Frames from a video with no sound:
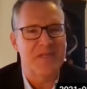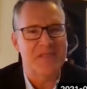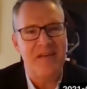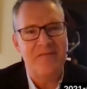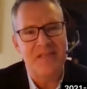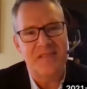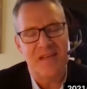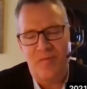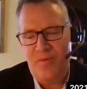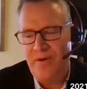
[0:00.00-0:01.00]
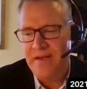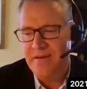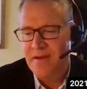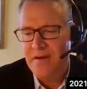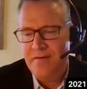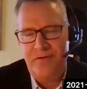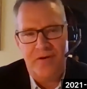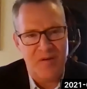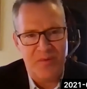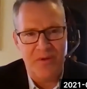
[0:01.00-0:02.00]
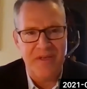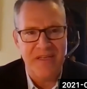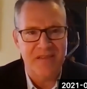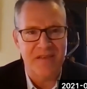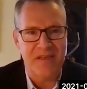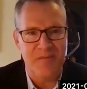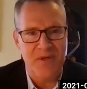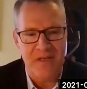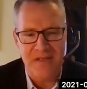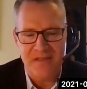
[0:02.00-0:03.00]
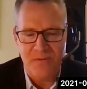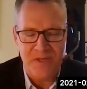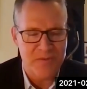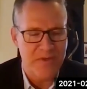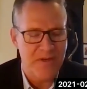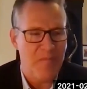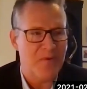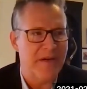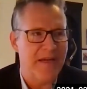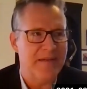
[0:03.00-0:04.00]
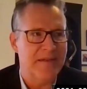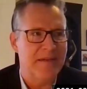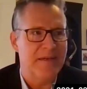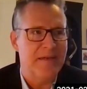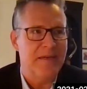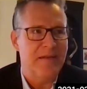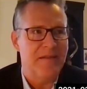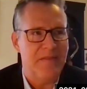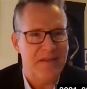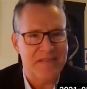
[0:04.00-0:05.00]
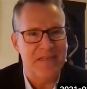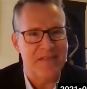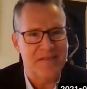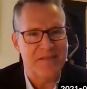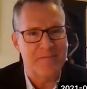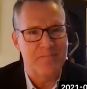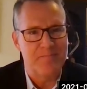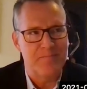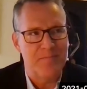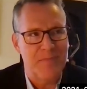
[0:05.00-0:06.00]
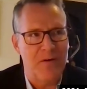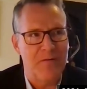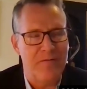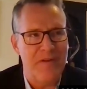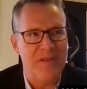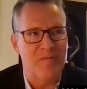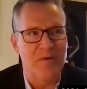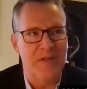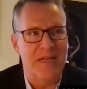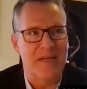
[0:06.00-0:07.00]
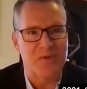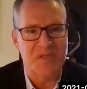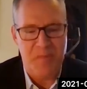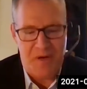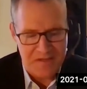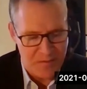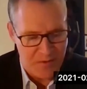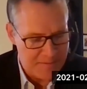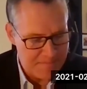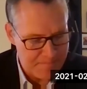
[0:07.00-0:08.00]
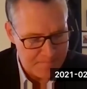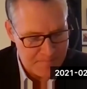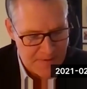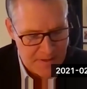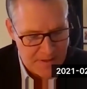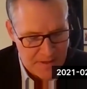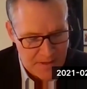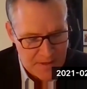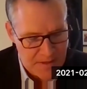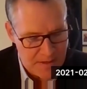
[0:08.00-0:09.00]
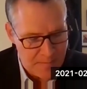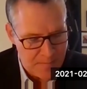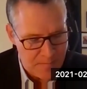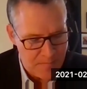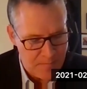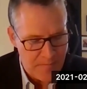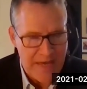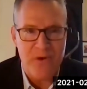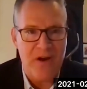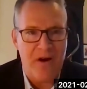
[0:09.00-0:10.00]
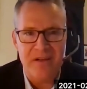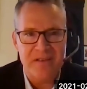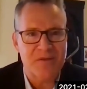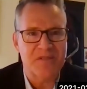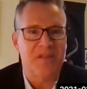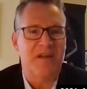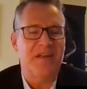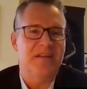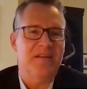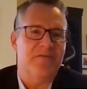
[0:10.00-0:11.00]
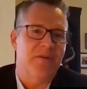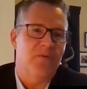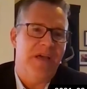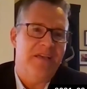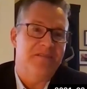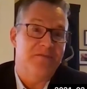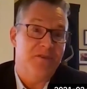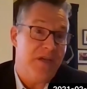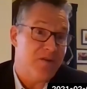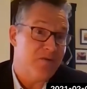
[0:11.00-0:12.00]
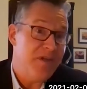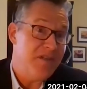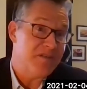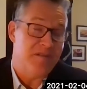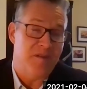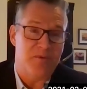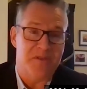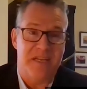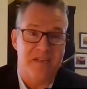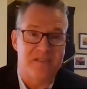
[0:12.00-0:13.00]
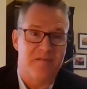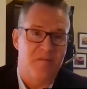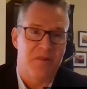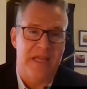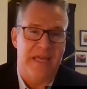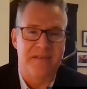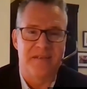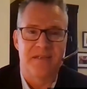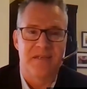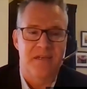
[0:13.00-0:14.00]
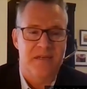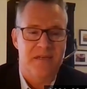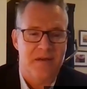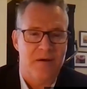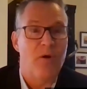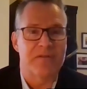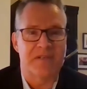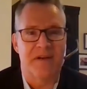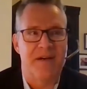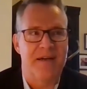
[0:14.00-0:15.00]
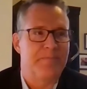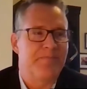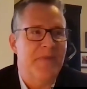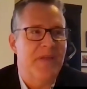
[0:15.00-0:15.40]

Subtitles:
a safety standpoint for our employees in the communities in which we operate, that this is, you know, feasible and responsible. And we are also studying different ways to increase the percentage of the blend over time.